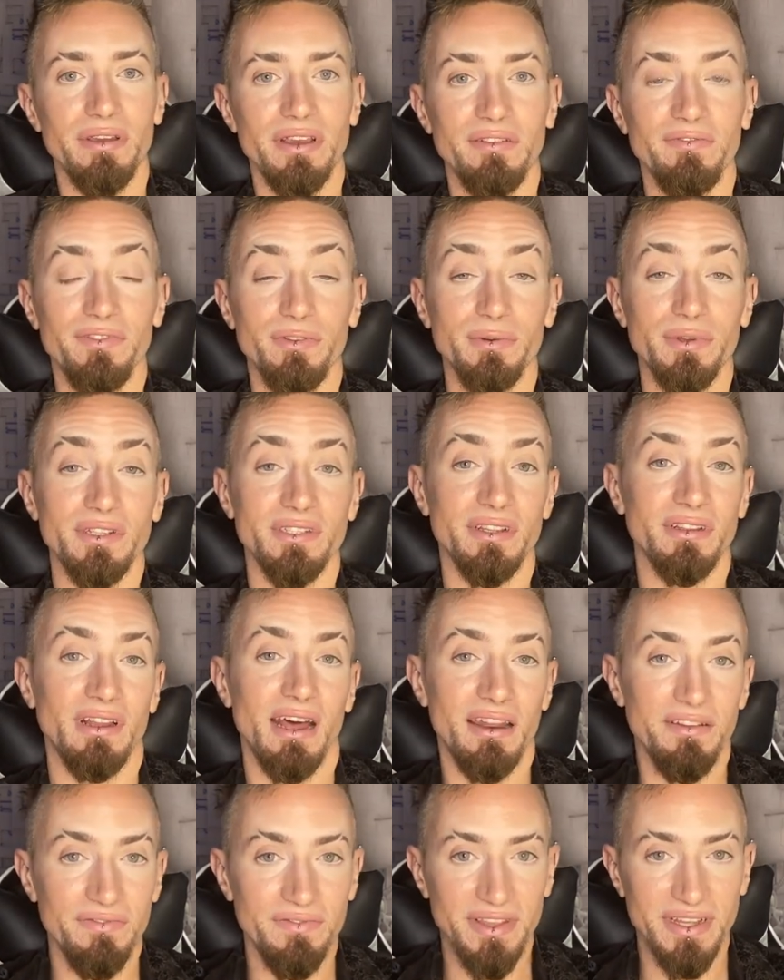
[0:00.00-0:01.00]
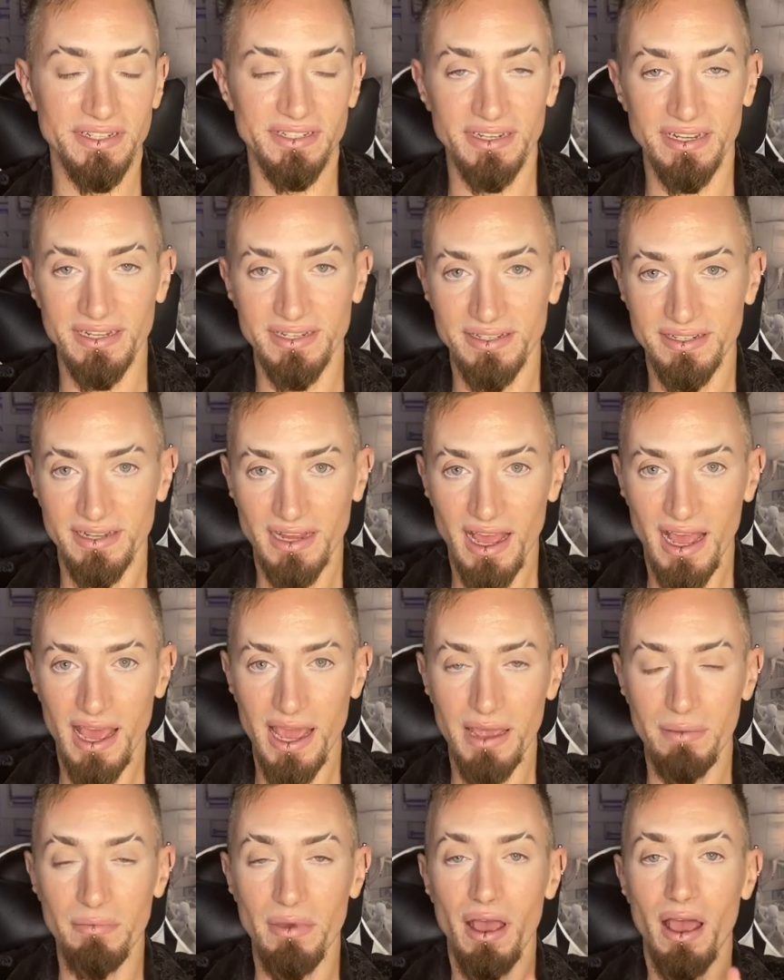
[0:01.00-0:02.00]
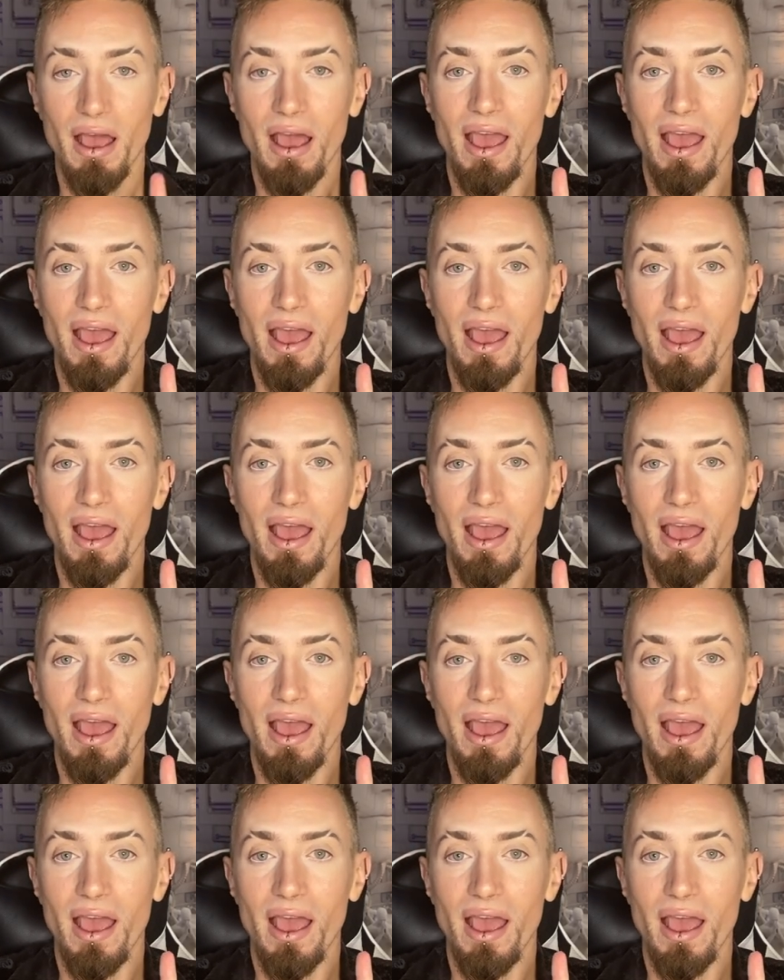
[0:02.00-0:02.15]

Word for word: influenced a lot of things in his time,